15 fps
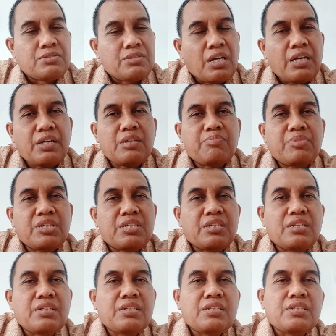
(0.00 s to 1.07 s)

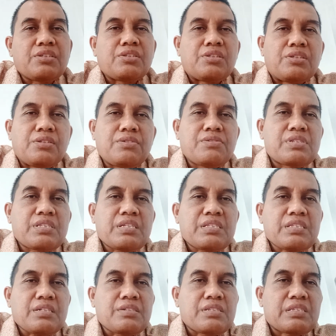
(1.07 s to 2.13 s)
typically
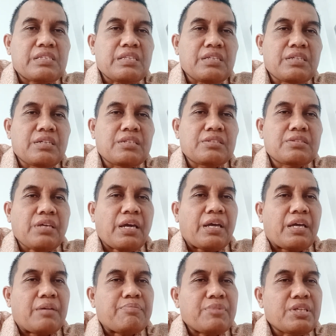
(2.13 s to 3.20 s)
uses a single
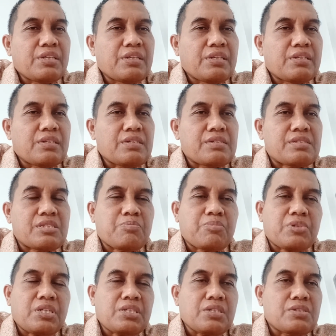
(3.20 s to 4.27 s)
tab in a
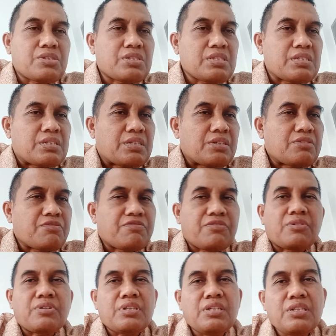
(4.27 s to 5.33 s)
spreadsheet
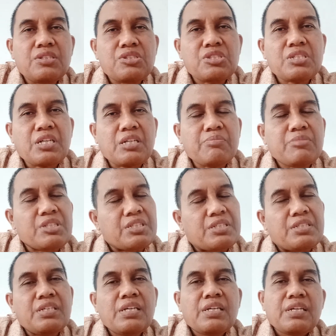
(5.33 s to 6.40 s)
for each
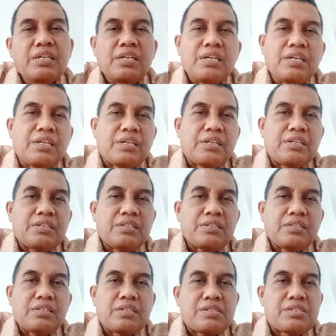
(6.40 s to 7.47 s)
company
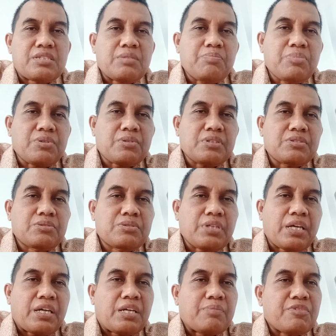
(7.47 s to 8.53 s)
and a separate
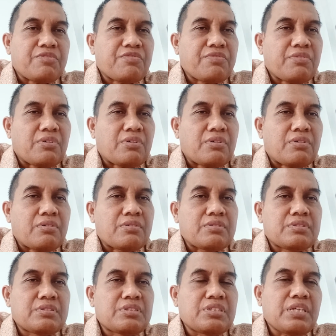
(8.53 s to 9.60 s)
tab for
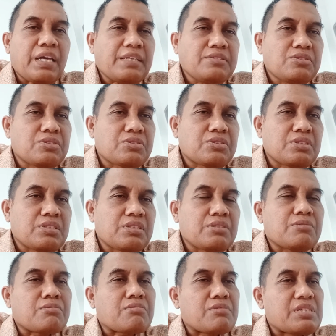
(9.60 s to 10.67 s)
the
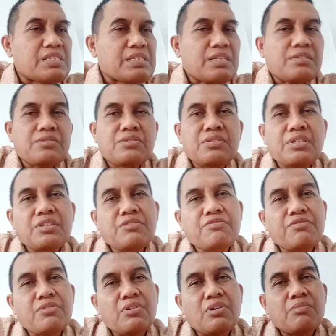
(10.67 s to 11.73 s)
entity resulting
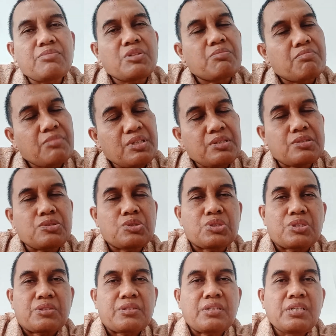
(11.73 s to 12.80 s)
from the
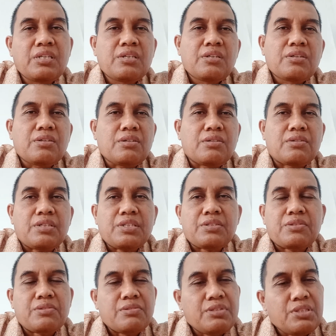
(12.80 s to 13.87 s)
merger or
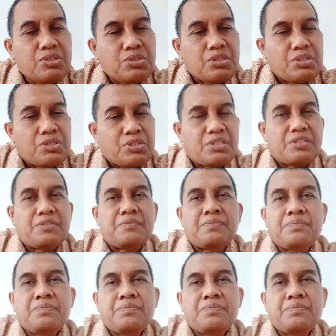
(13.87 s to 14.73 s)
acquisition.